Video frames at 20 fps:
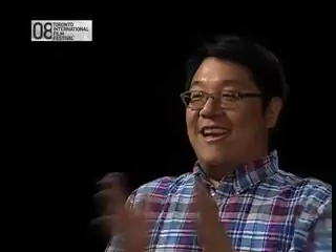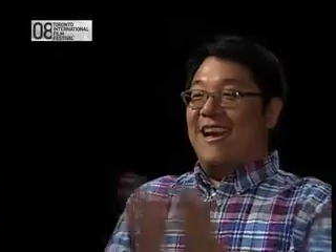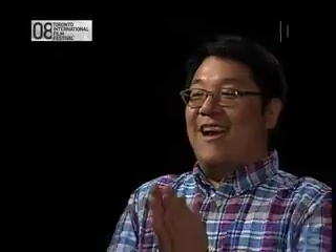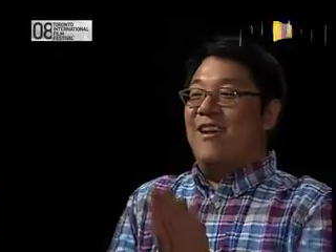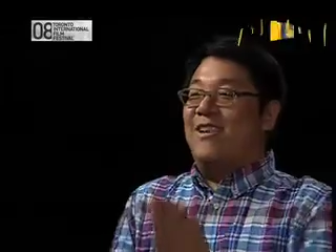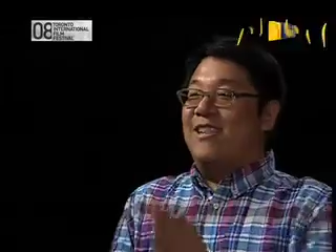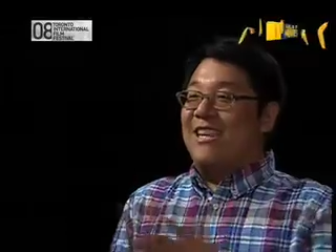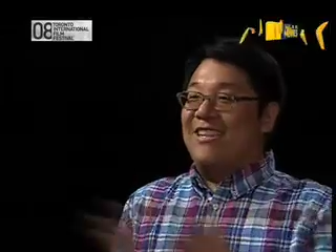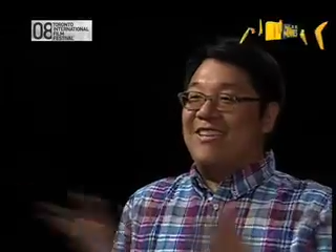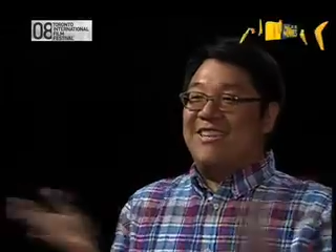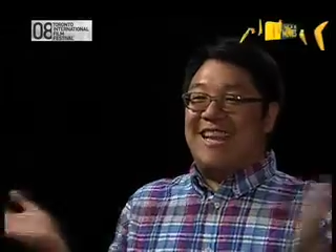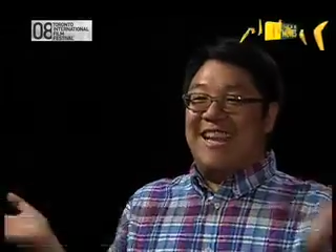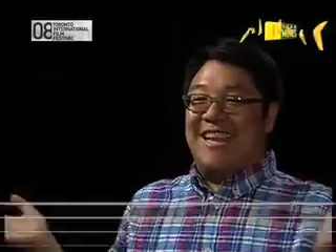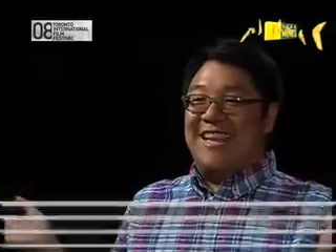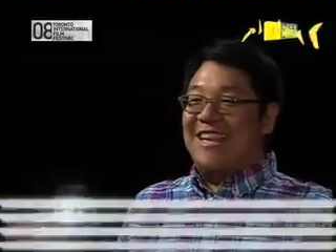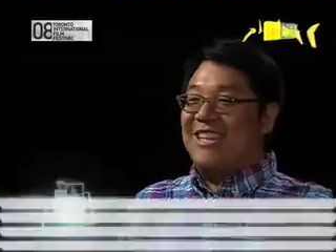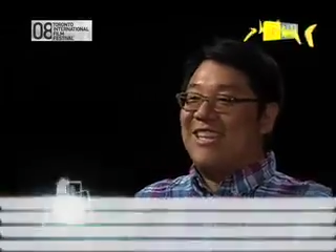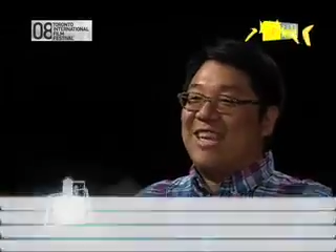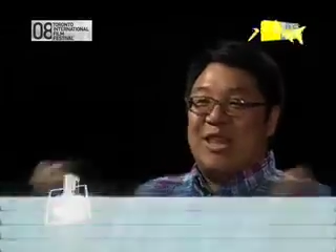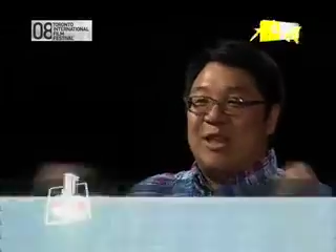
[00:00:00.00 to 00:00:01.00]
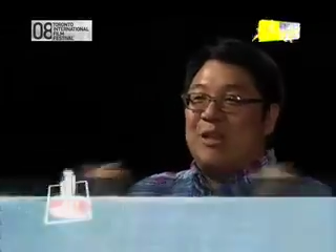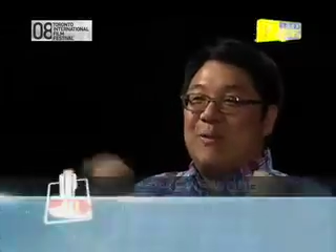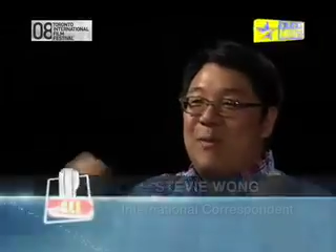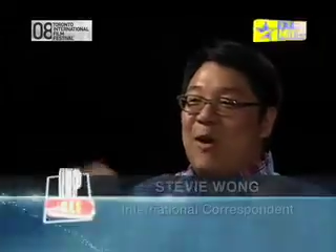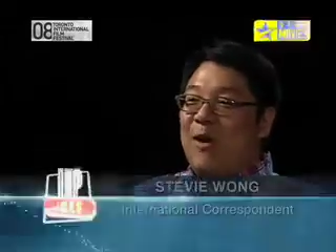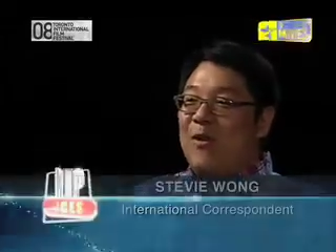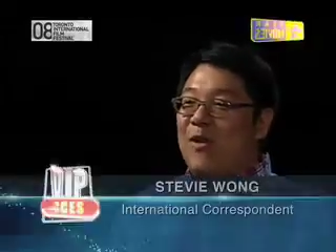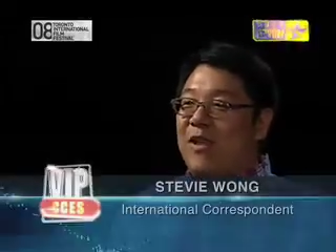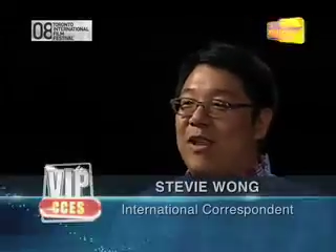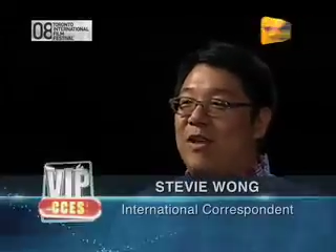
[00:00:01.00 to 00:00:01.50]
let's get this
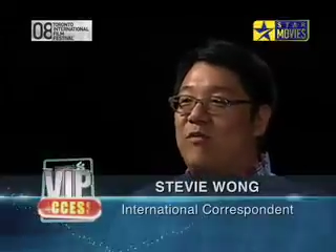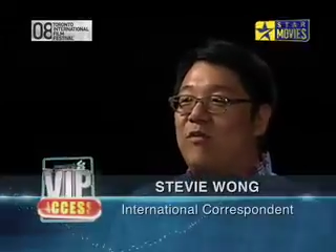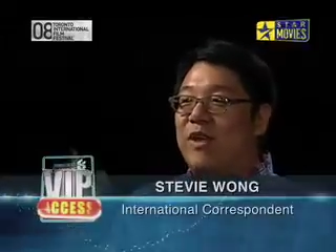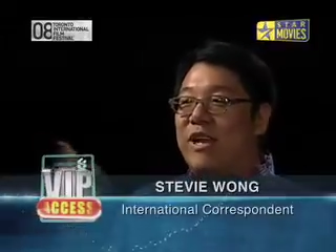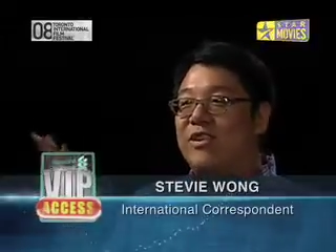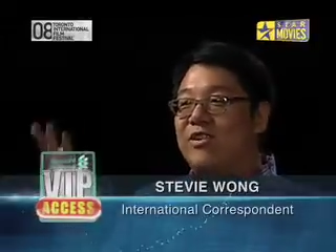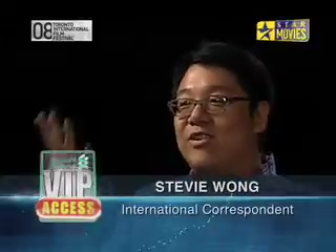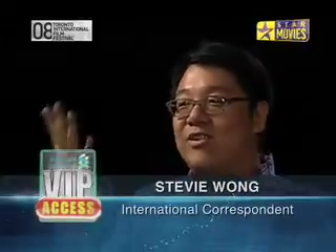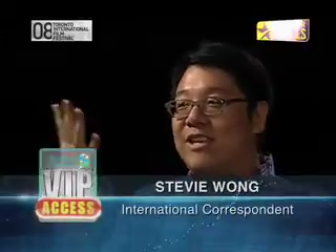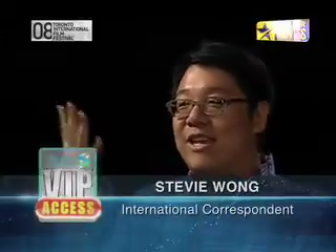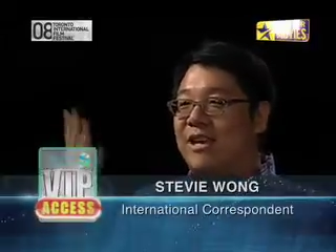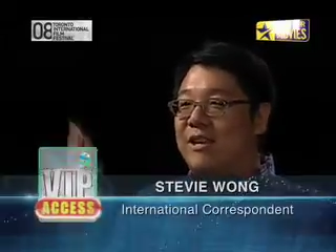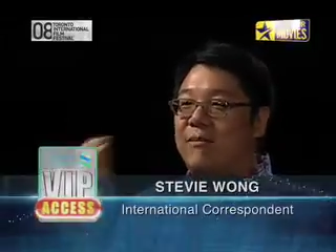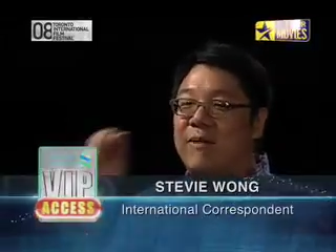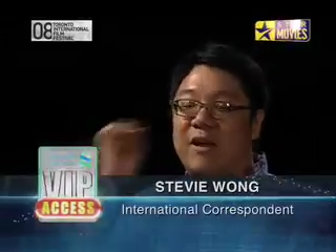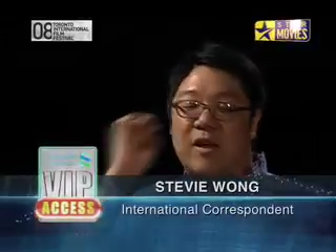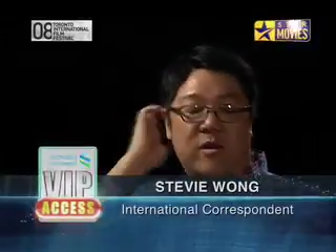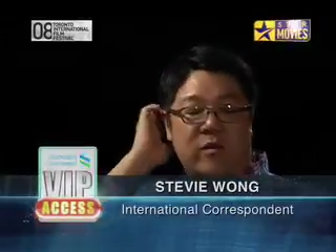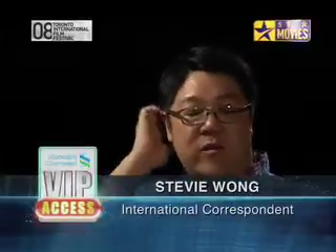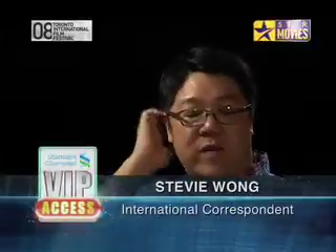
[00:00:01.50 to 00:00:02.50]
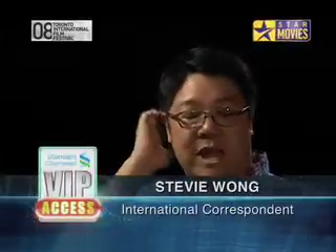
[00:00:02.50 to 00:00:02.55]
ball rolling. Rachel getting married.